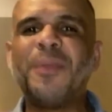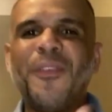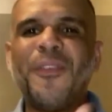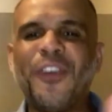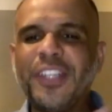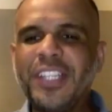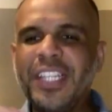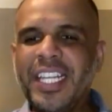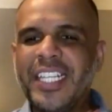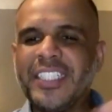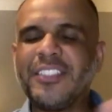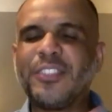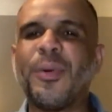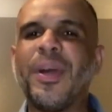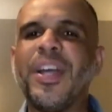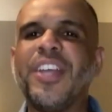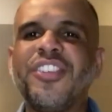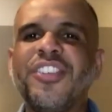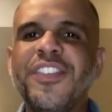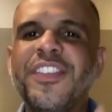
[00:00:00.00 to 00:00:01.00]
before the next
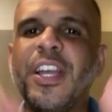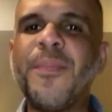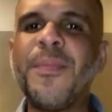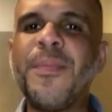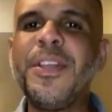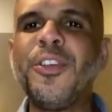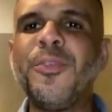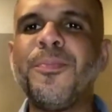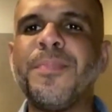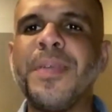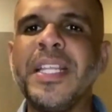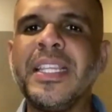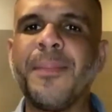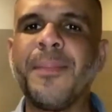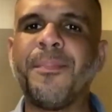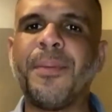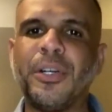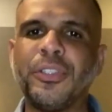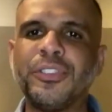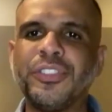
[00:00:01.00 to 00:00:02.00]
question, tell me a little bit
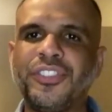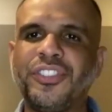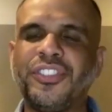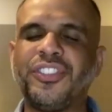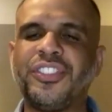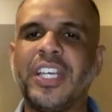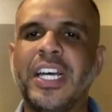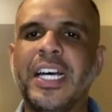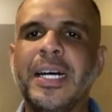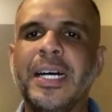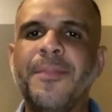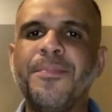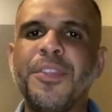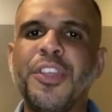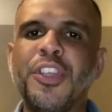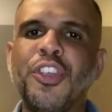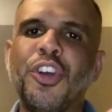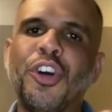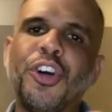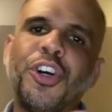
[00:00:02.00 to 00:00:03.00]
about um,
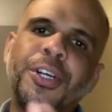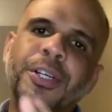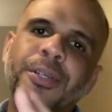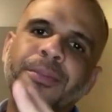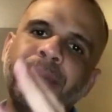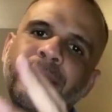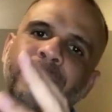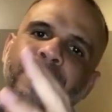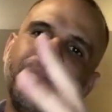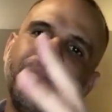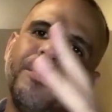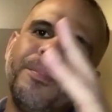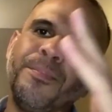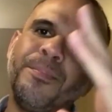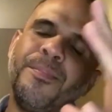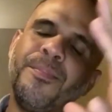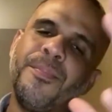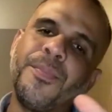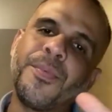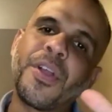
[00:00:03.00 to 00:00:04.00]
your
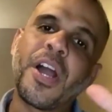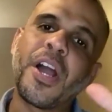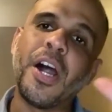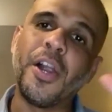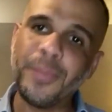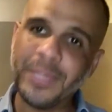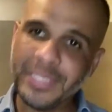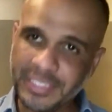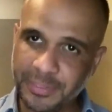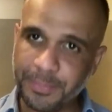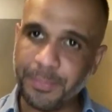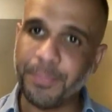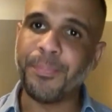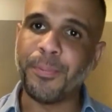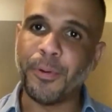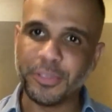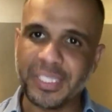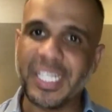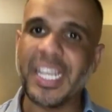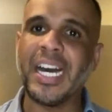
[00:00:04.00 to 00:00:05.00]
current
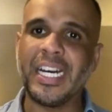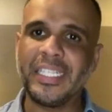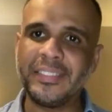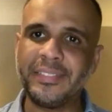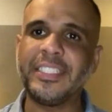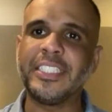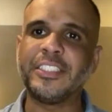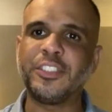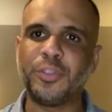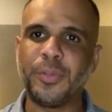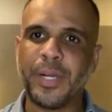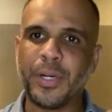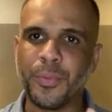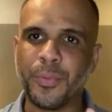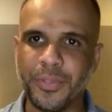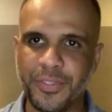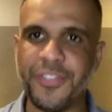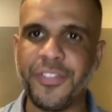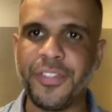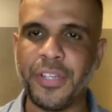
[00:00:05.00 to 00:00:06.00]
podcast that you are
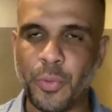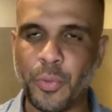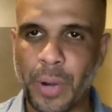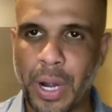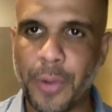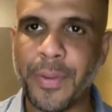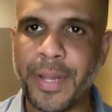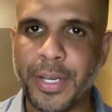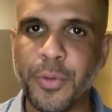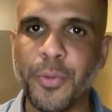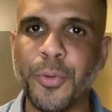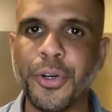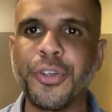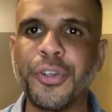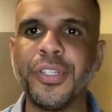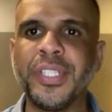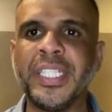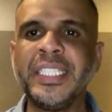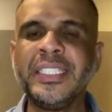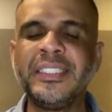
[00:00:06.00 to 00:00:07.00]
already work
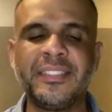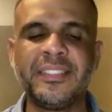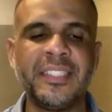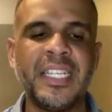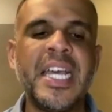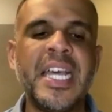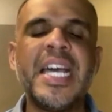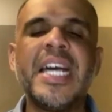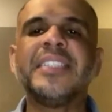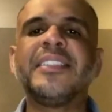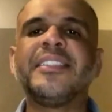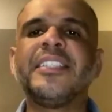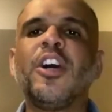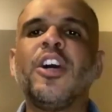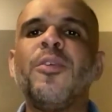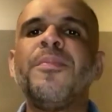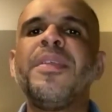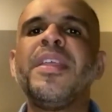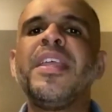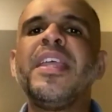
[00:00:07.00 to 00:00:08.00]
on it.
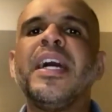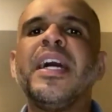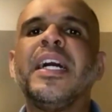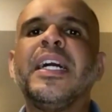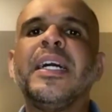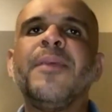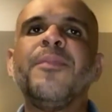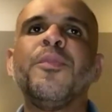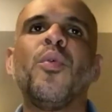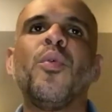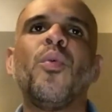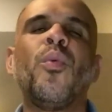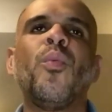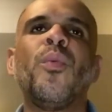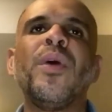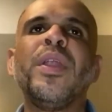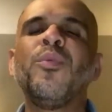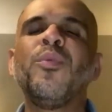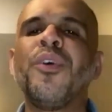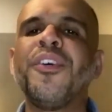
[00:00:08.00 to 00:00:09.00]
Tell yes. me, um,
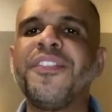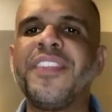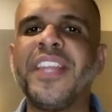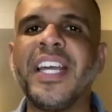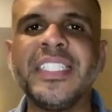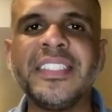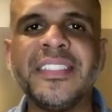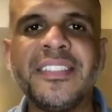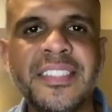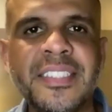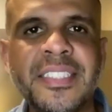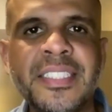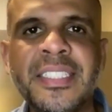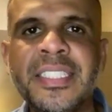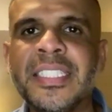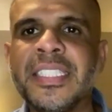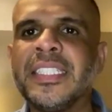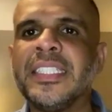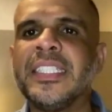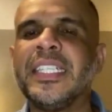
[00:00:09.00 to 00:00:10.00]
when was the
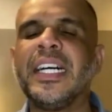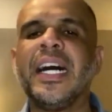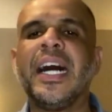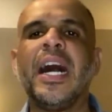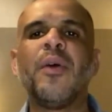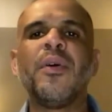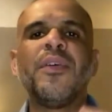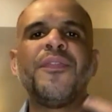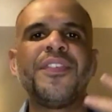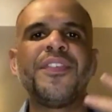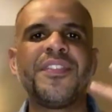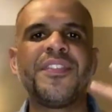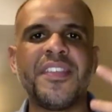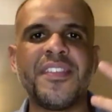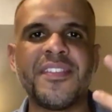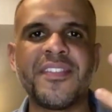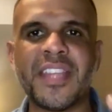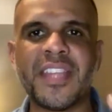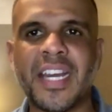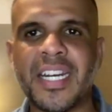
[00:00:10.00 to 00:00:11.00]
idea, how everything
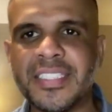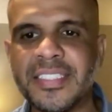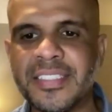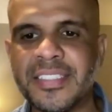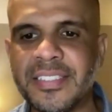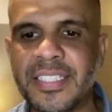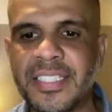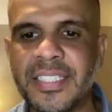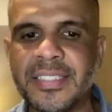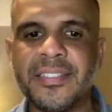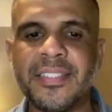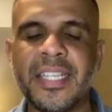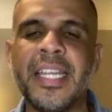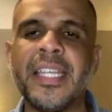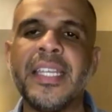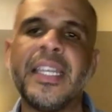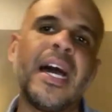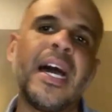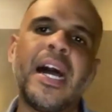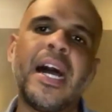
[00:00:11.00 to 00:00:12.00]
started,
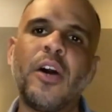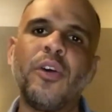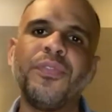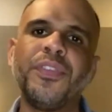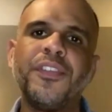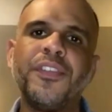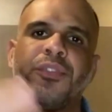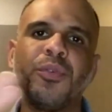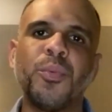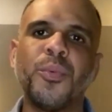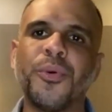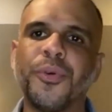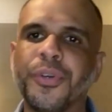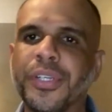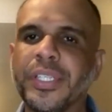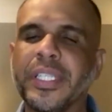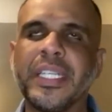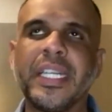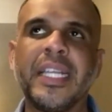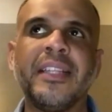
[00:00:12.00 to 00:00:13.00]
and how does it
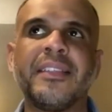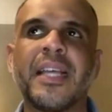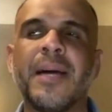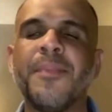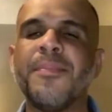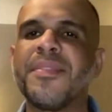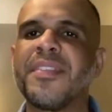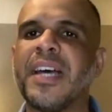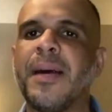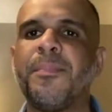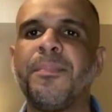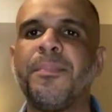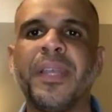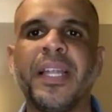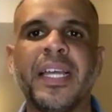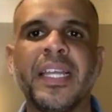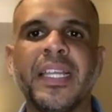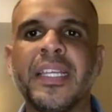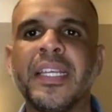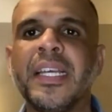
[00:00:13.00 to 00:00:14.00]
work? It comes up
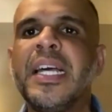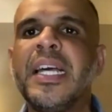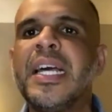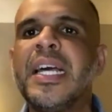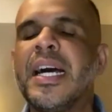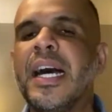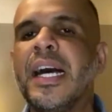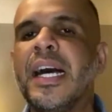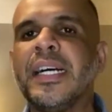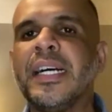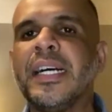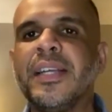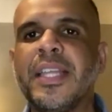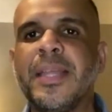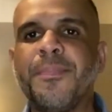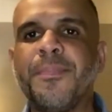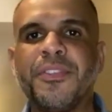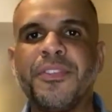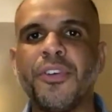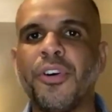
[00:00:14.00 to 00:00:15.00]
like uh,
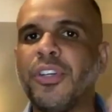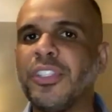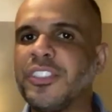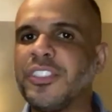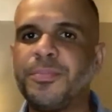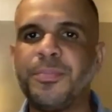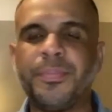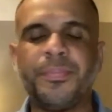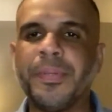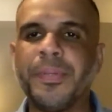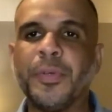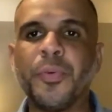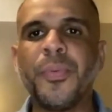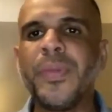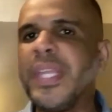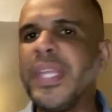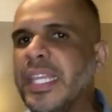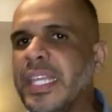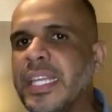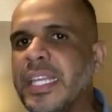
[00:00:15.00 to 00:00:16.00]
episodes per
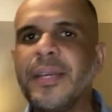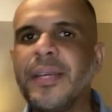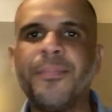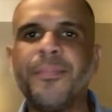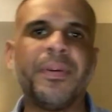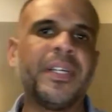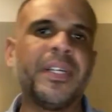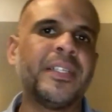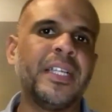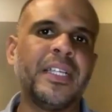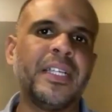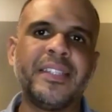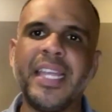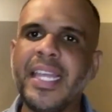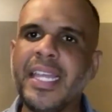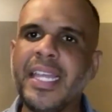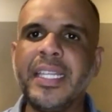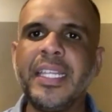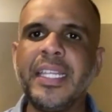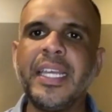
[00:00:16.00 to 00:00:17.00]
week, per
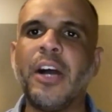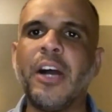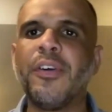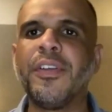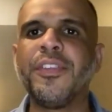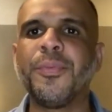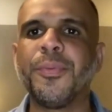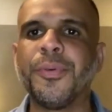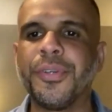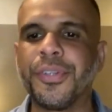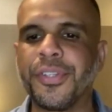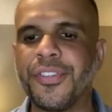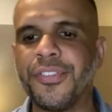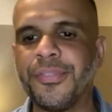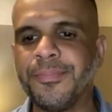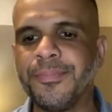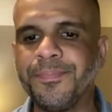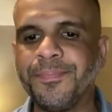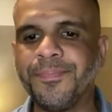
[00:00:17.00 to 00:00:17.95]
daily, how it works?